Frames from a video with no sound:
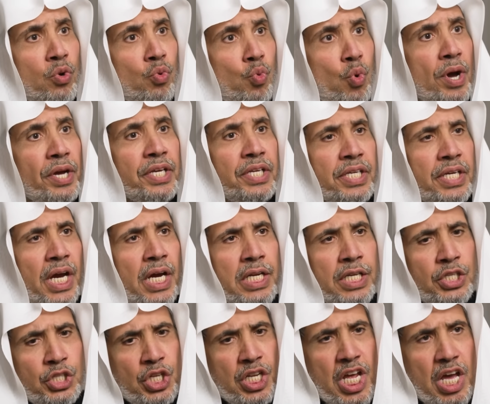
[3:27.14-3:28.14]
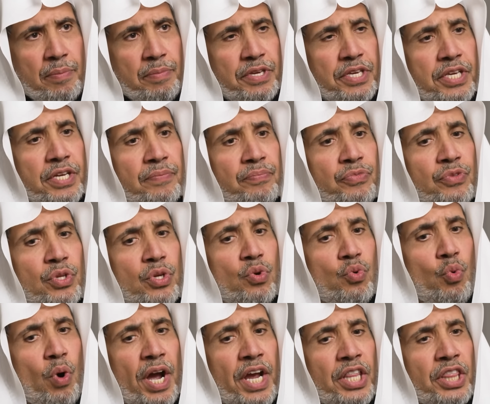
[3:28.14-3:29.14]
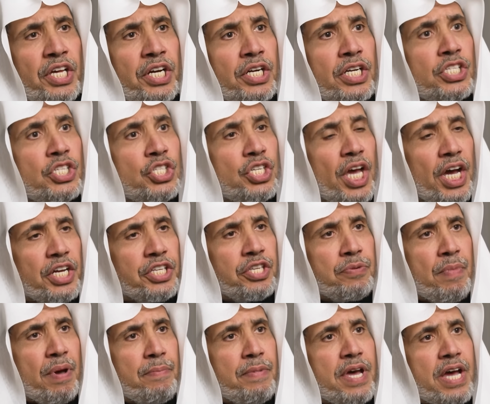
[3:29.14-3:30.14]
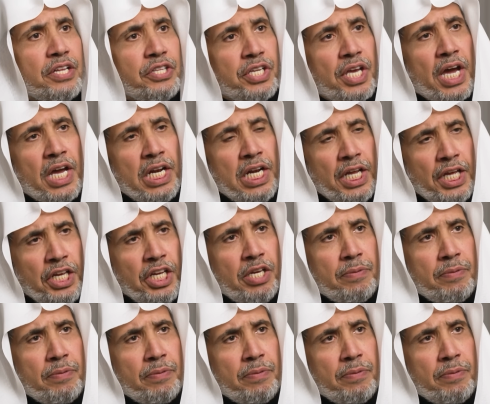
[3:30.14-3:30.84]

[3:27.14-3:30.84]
war represents the current Israeli government